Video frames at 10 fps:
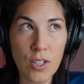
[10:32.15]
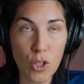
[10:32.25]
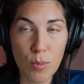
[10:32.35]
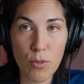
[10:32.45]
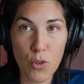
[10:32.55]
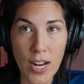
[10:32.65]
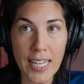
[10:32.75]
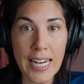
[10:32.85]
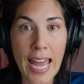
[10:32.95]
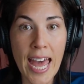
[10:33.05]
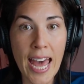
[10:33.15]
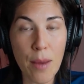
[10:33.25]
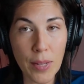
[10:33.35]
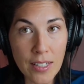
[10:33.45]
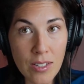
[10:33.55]
terms of tracking
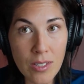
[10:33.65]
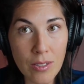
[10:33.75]
habits,